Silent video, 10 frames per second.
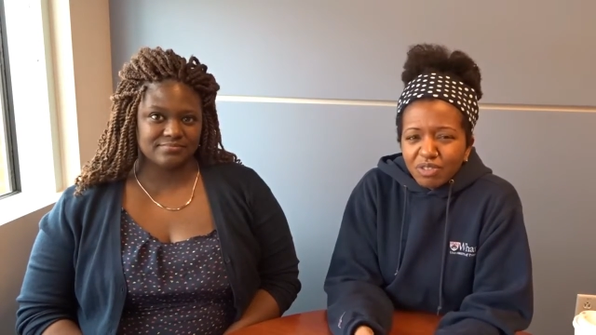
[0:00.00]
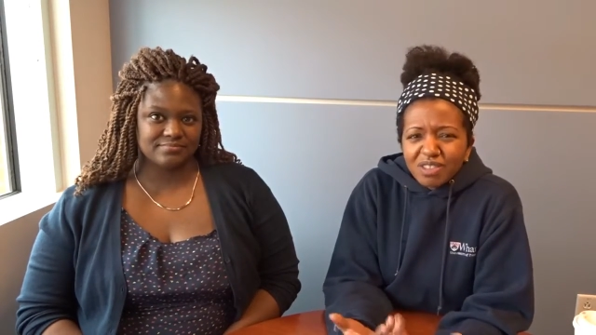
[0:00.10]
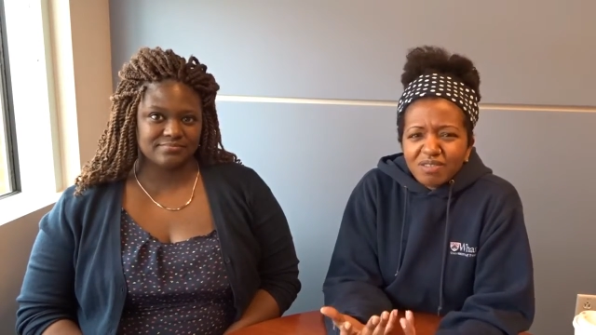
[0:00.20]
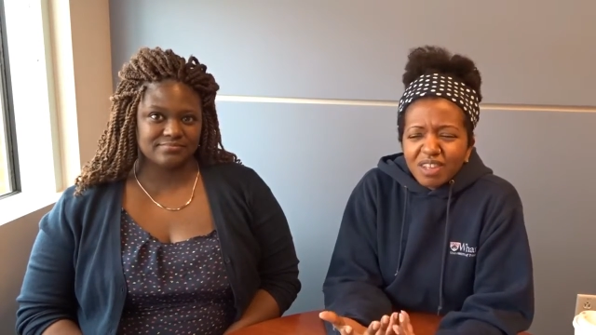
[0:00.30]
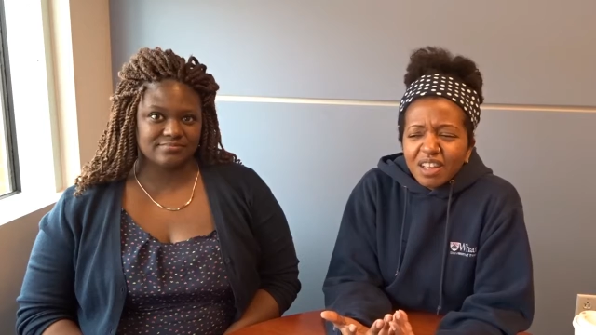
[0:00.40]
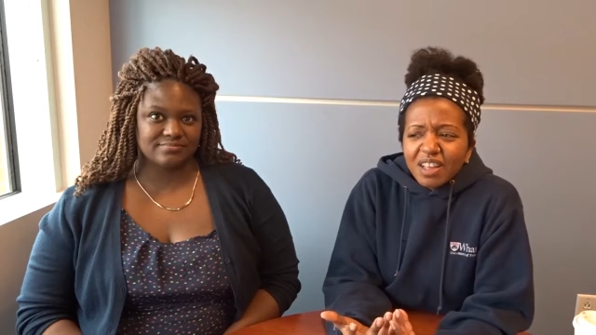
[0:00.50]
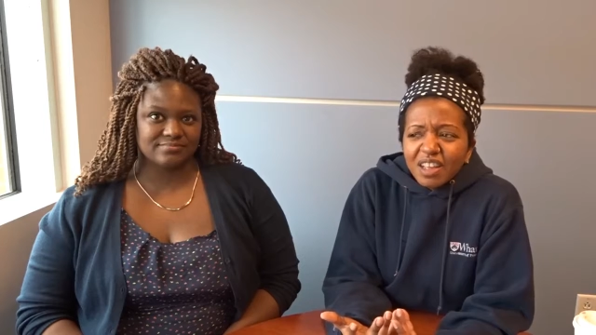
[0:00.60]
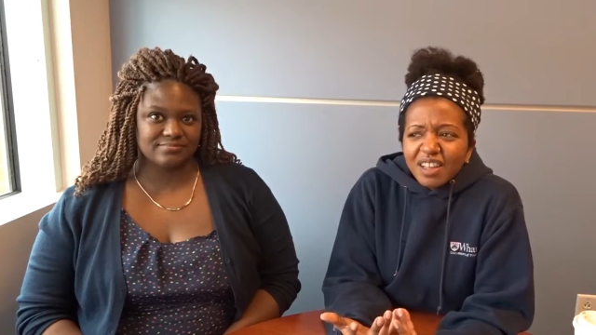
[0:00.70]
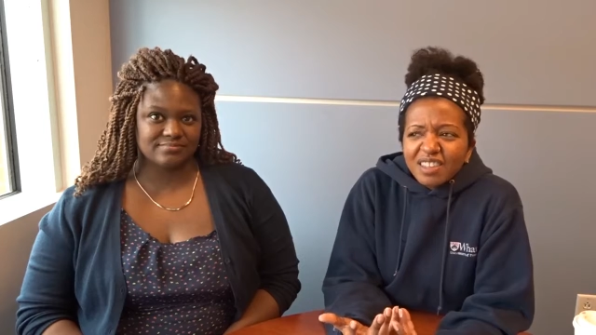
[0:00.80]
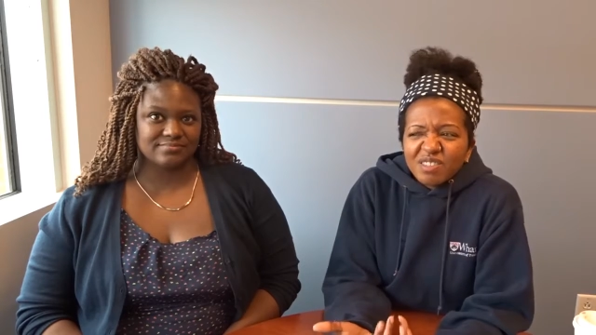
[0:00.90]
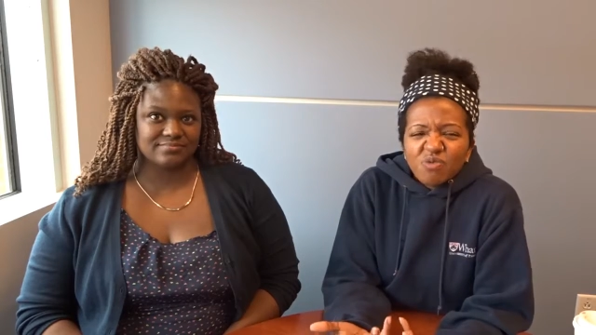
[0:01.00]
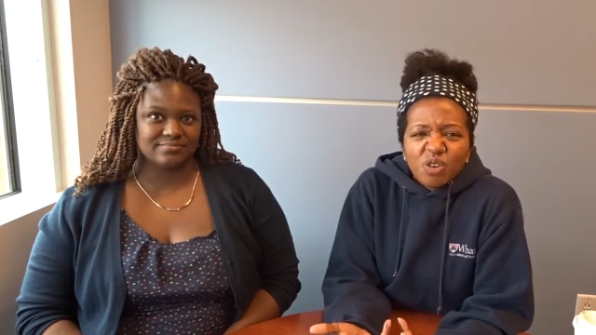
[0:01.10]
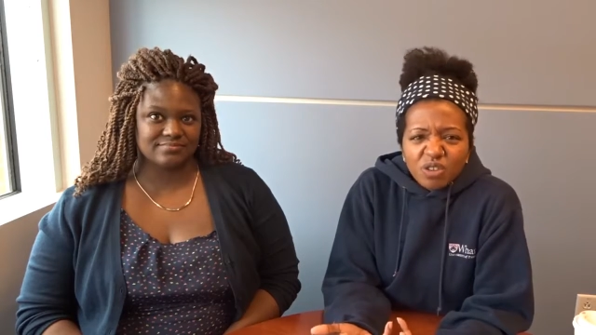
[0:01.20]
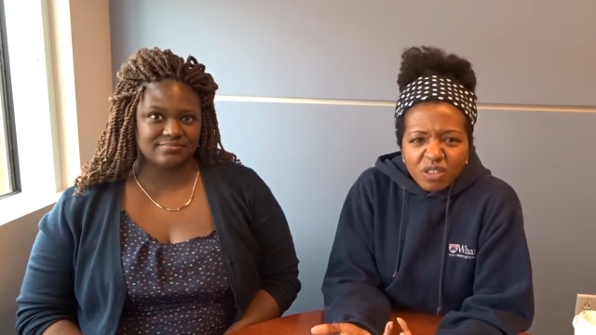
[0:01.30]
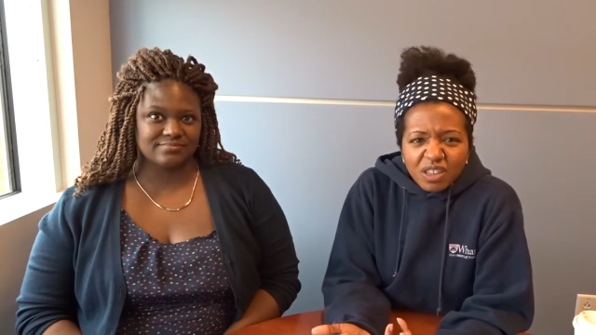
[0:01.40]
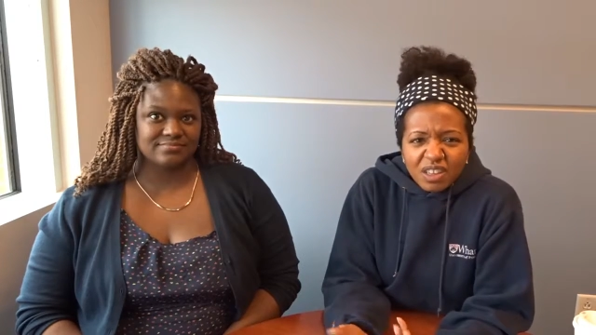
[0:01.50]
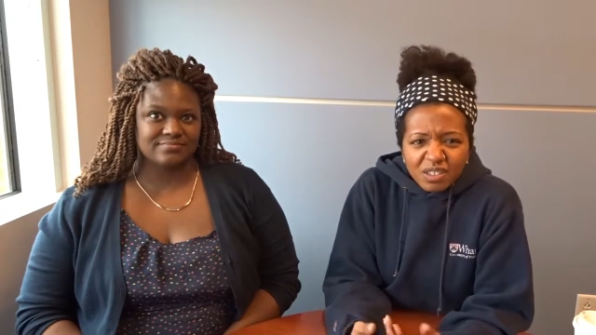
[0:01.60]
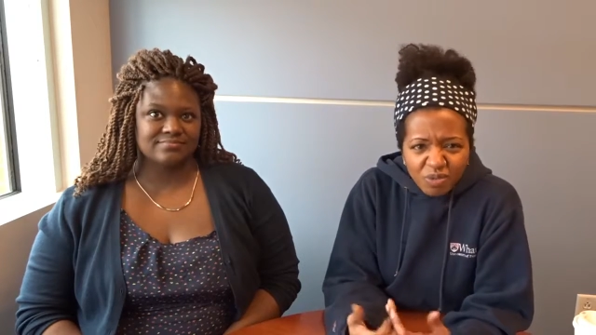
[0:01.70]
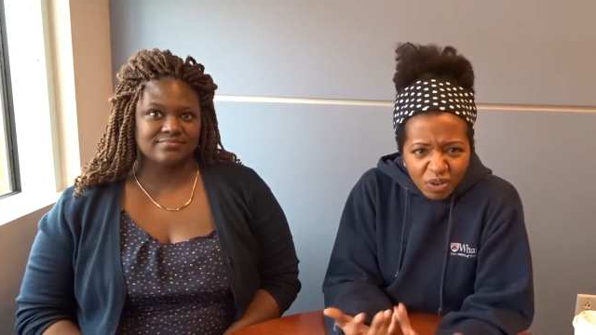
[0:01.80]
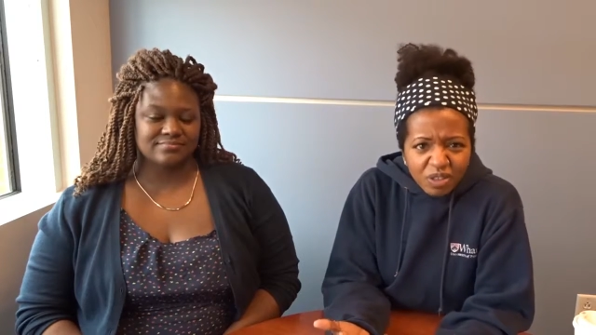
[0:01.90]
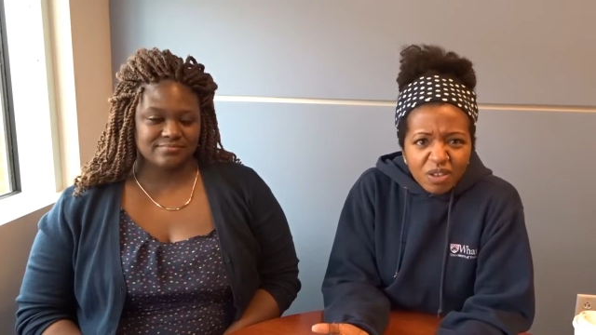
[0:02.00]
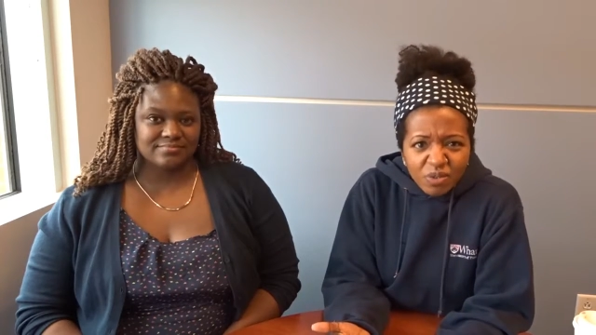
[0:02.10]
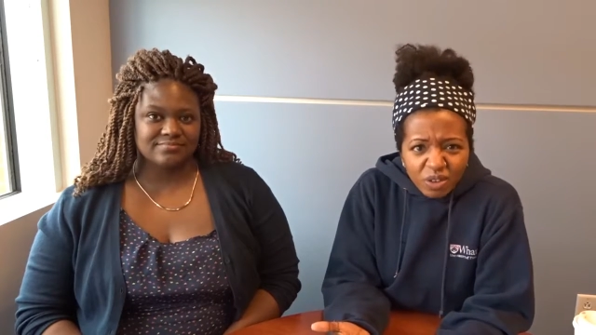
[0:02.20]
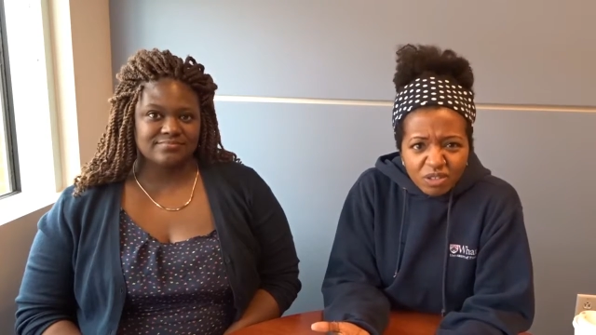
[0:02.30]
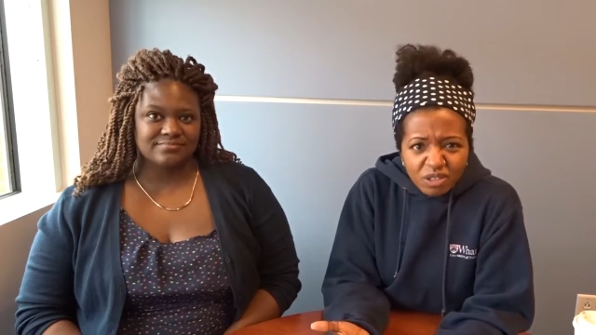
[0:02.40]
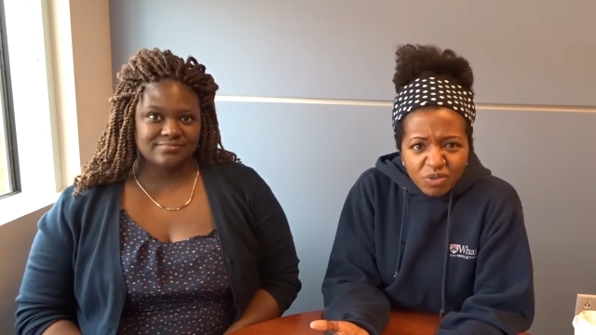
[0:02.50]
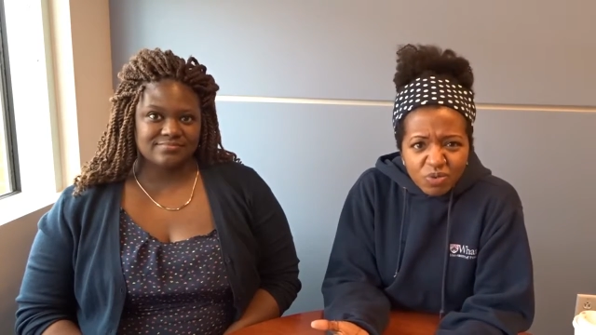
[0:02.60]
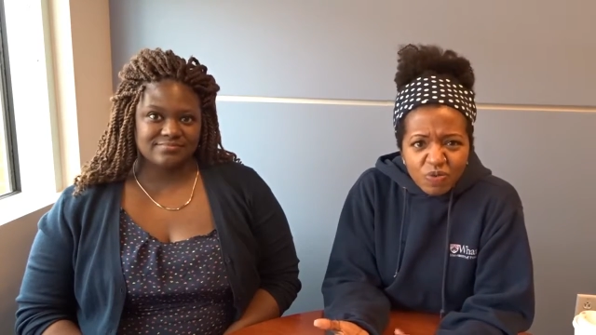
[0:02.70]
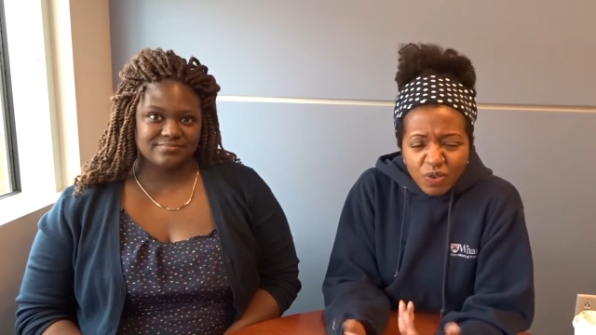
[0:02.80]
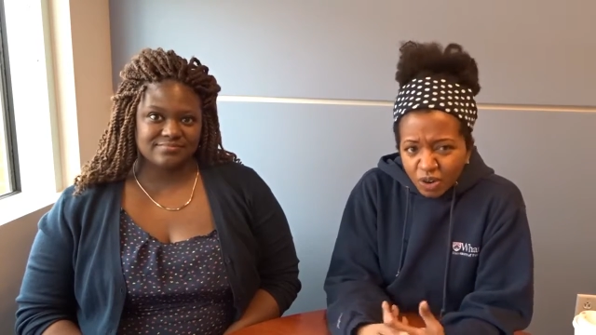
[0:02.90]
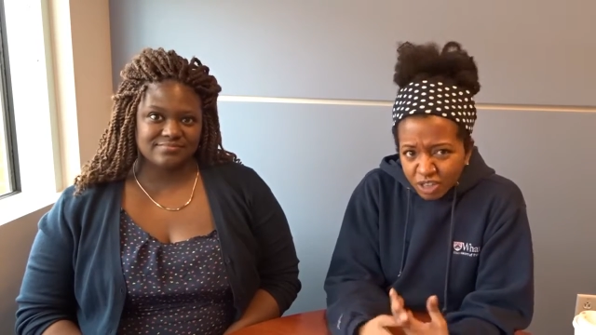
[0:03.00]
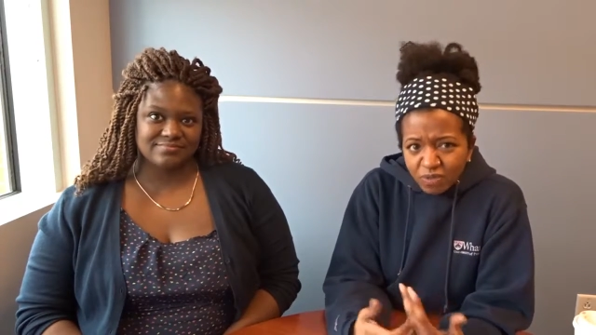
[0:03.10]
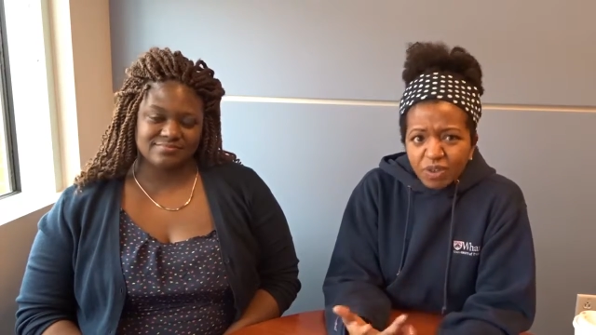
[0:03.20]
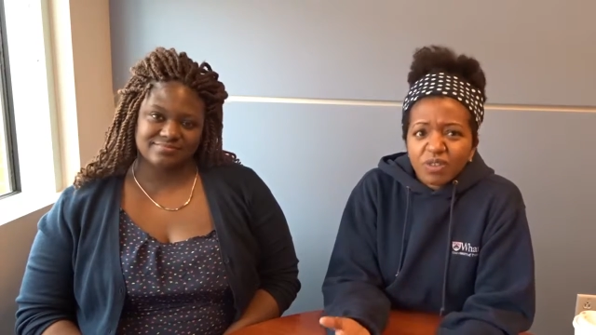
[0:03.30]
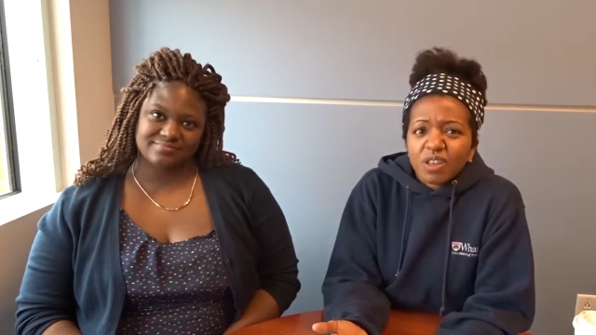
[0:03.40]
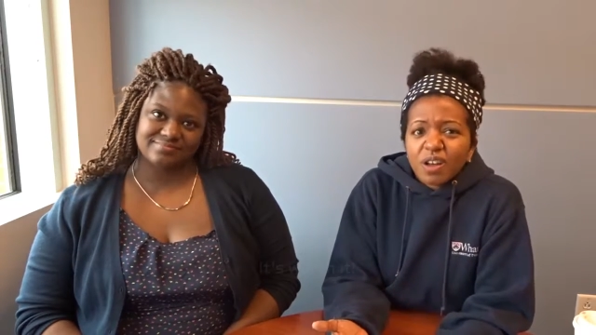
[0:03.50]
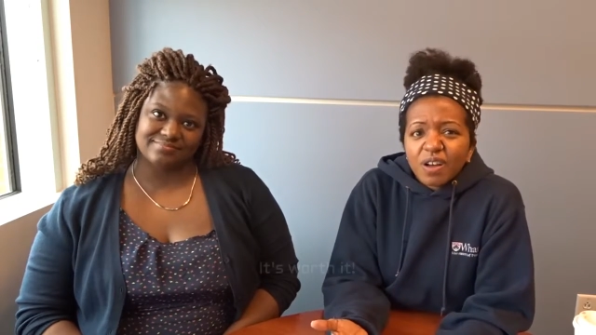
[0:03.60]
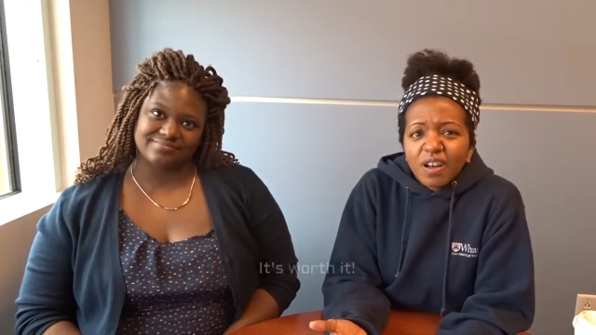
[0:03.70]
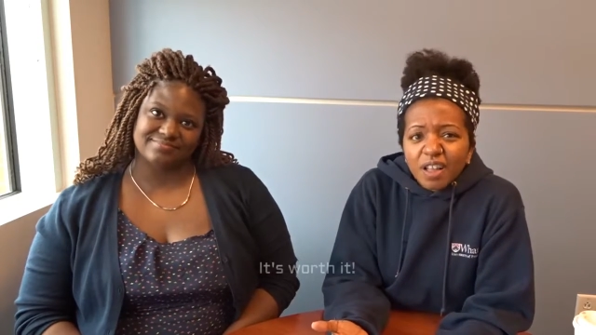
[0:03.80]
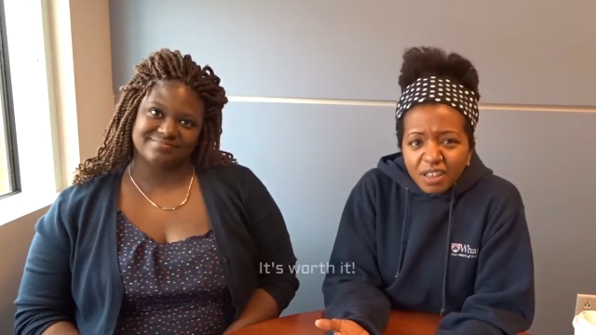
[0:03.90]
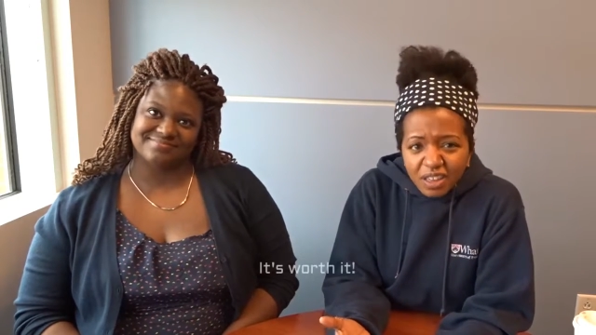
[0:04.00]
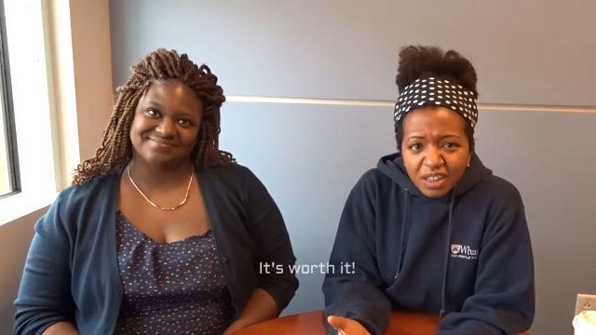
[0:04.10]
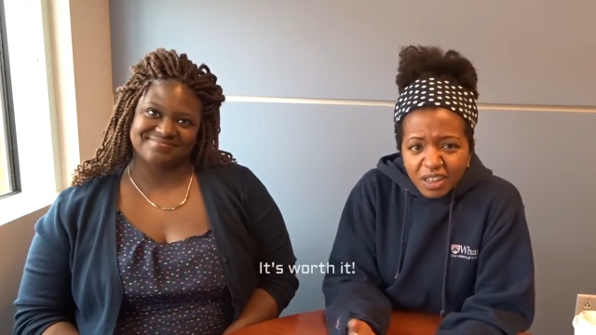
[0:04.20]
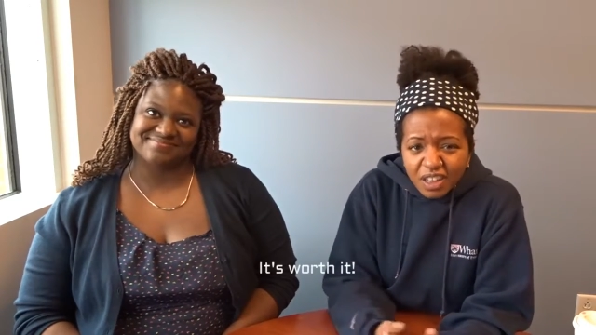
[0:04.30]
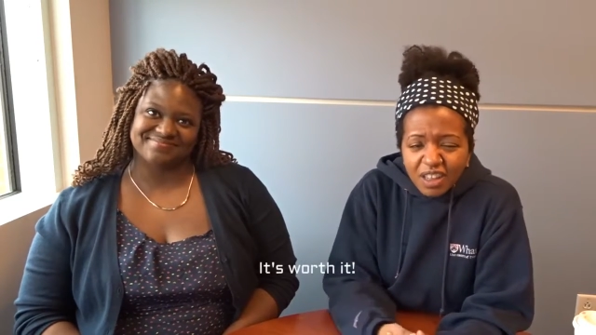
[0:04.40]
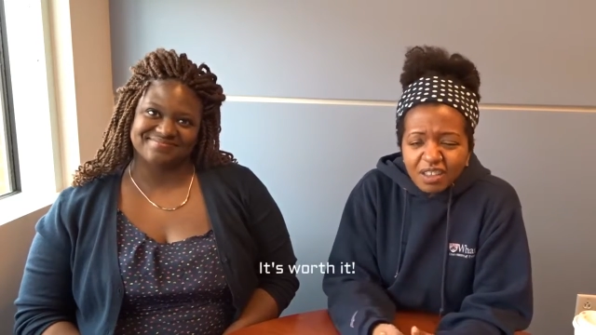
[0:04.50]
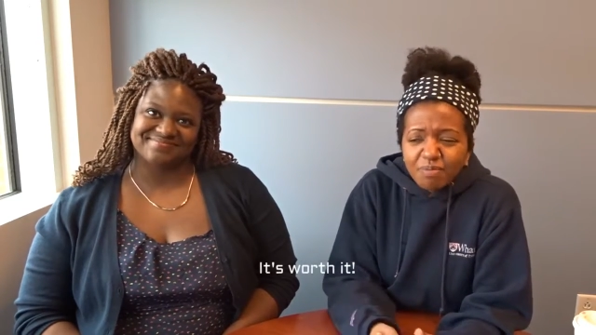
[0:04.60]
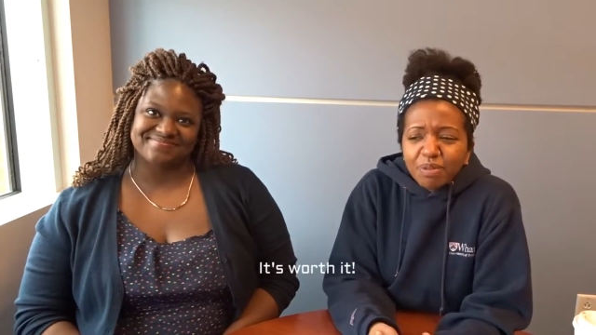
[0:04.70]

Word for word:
Speaker 1: It's it's worthy. It's worth going to school for. It's worth all the